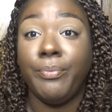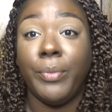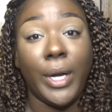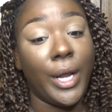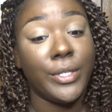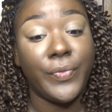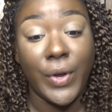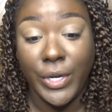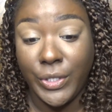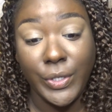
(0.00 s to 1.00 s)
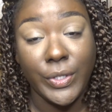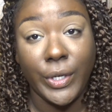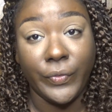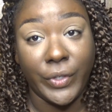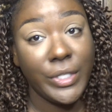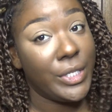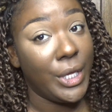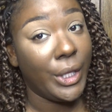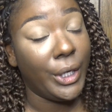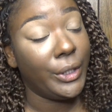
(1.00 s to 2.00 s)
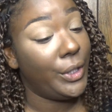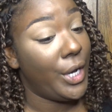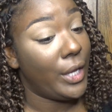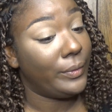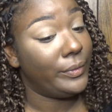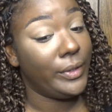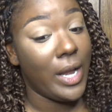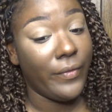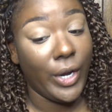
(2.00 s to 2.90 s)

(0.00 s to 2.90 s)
But as far as using it for concealer, no, never